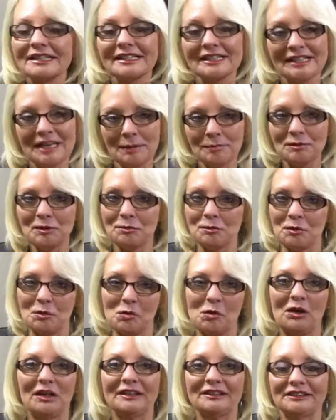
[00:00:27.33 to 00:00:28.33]
Step
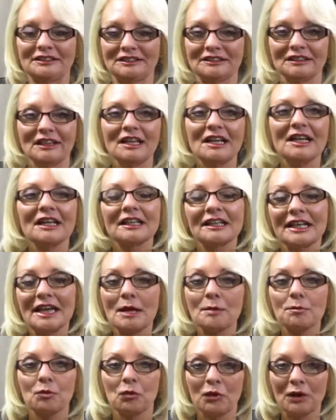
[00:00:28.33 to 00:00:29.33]
number 1,
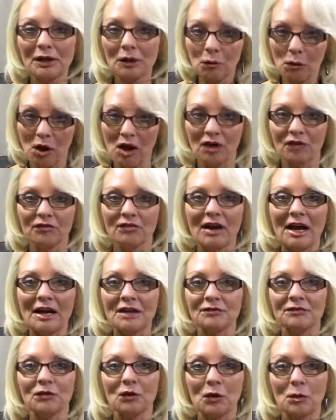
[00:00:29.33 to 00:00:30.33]
get
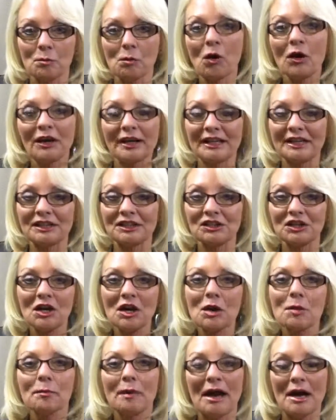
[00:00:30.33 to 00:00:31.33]
pre-qualified for a mortgage
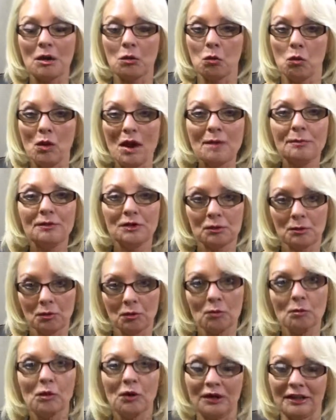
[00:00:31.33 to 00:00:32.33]
by a
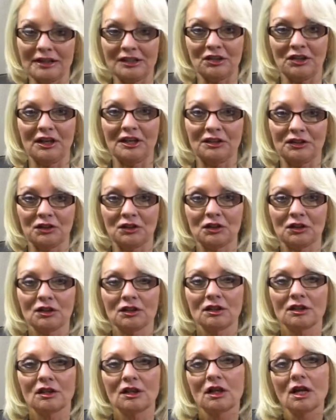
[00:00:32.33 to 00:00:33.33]
reputable mortgage lender.
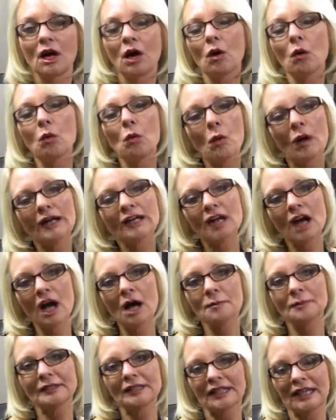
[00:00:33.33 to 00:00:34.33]
One
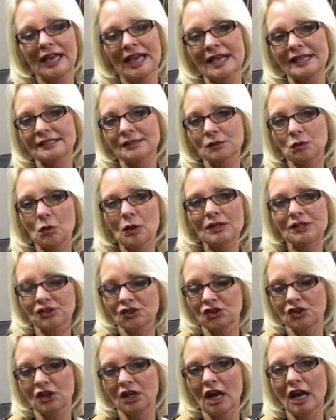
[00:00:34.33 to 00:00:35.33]
commonly asked
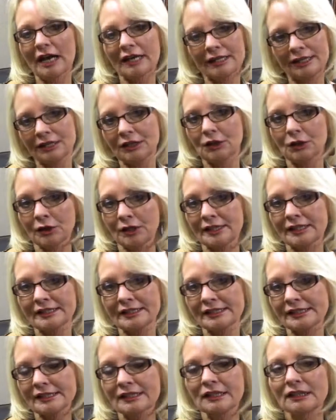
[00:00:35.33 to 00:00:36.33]
question I
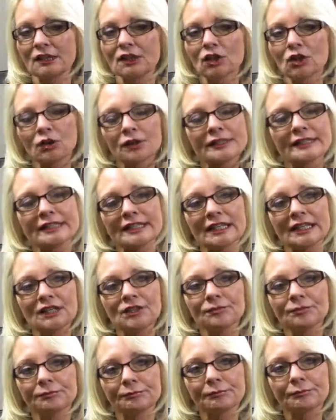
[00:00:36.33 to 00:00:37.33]
hear is,
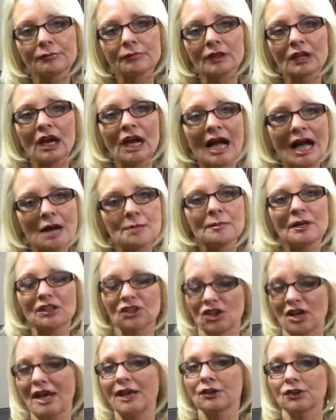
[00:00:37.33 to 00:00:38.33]
Christine, how
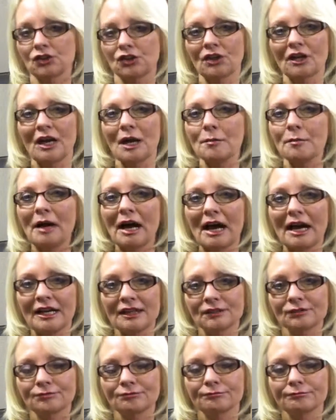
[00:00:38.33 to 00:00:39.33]
much house should I
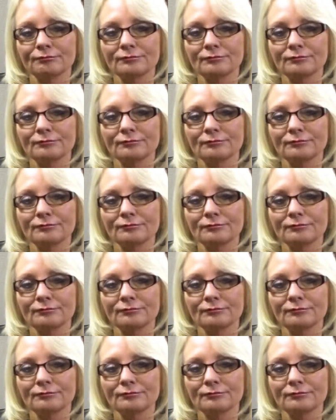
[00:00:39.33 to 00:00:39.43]
buy?